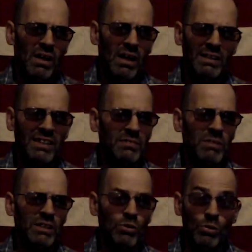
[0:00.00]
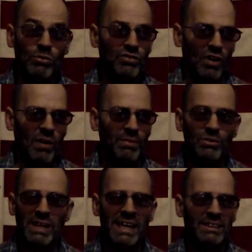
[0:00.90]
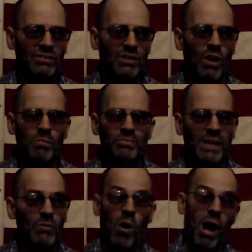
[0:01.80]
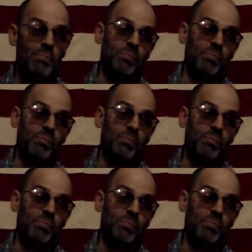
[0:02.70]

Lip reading: That doesn't mean you deserve it. You can't just go say, well,